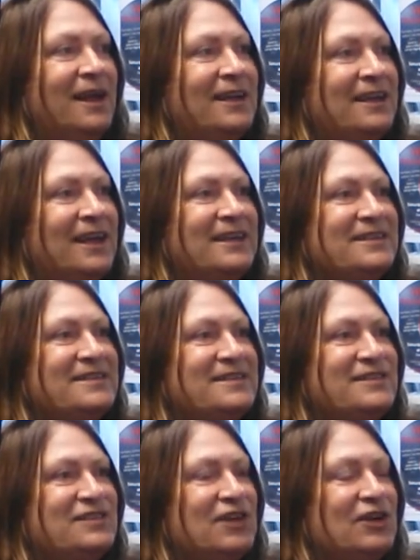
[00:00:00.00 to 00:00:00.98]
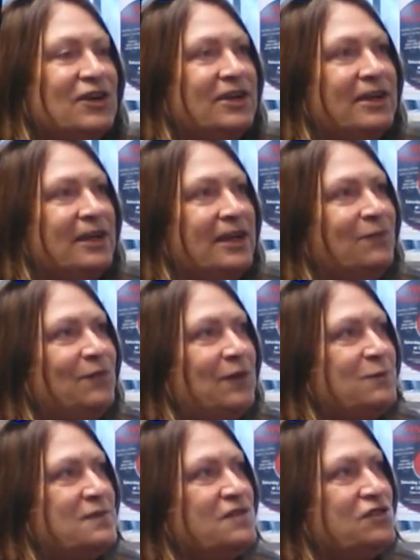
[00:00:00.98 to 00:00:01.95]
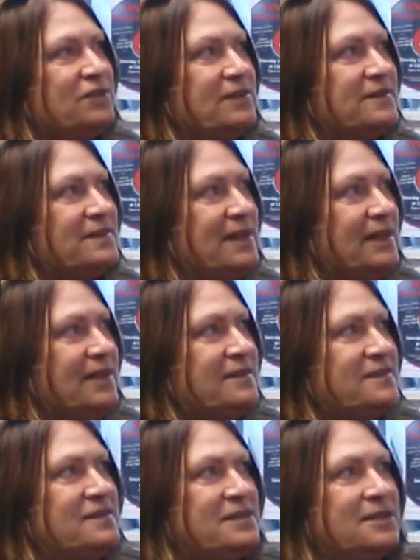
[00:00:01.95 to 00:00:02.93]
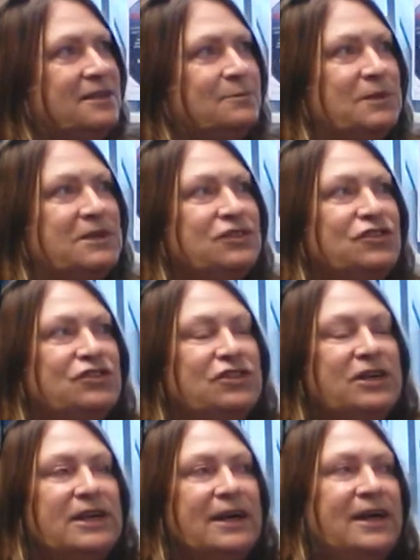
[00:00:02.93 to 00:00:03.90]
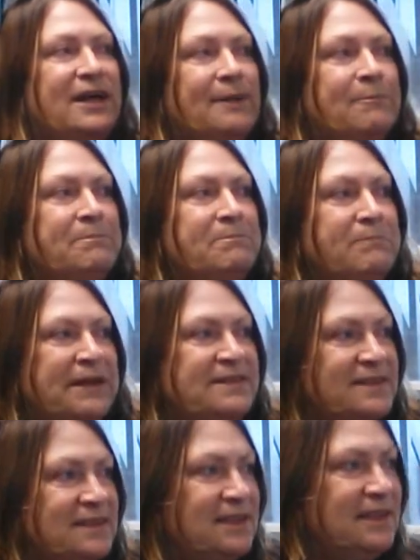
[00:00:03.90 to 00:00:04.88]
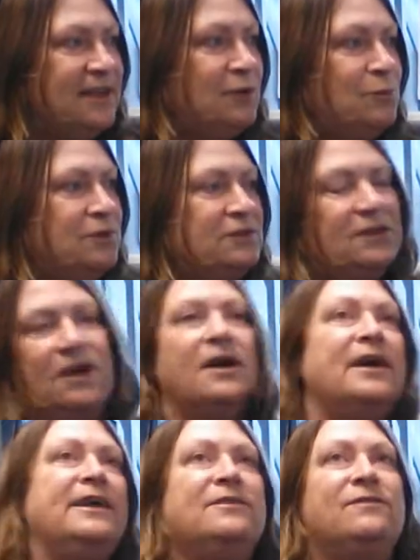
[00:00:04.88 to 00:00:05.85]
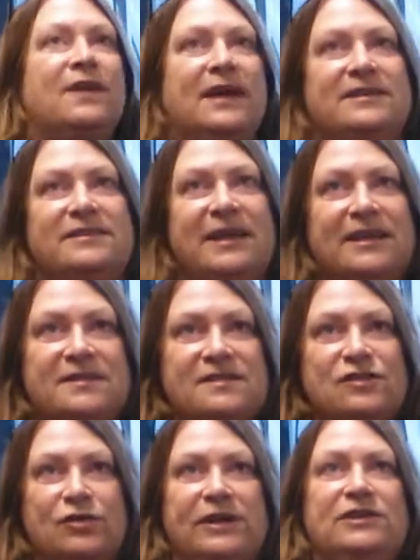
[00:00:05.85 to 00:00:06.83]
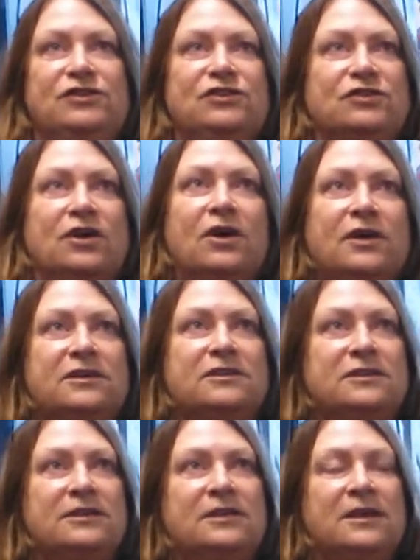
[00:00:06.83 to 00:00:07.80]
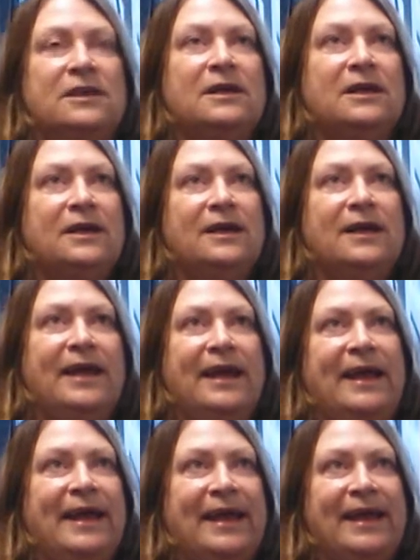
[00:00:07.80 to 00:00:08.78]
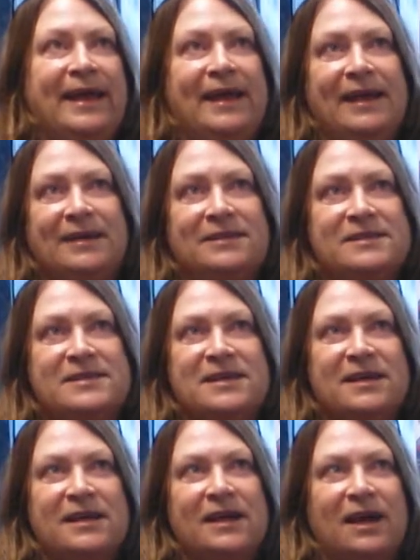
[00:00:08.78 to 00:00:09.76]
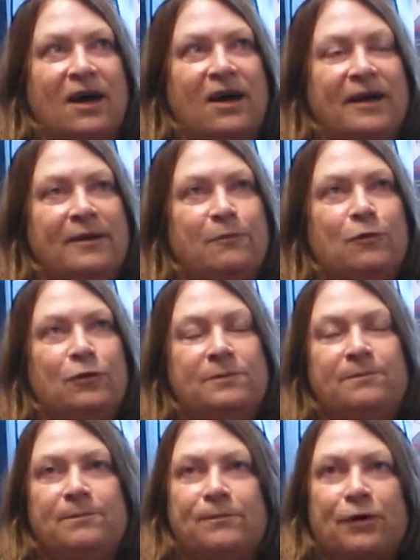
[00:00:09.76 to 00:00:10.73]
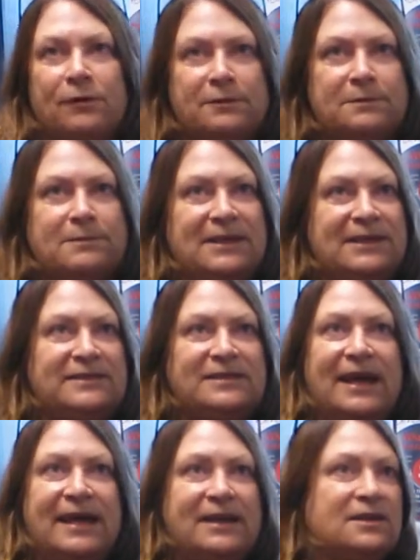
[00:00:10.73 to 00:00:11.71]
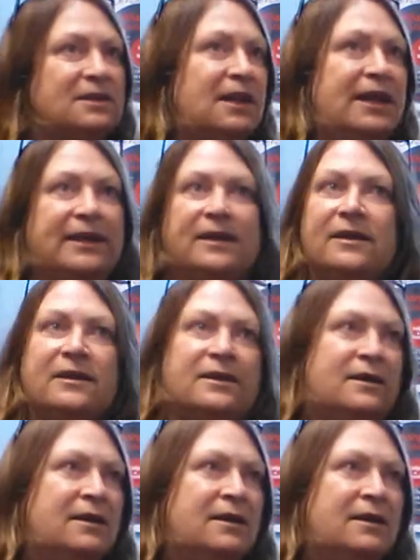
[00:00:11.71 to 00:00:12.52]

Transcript: Okay, so if I was doing, say, a still image, basically I would kind of like take a screenshot, and I would probably take like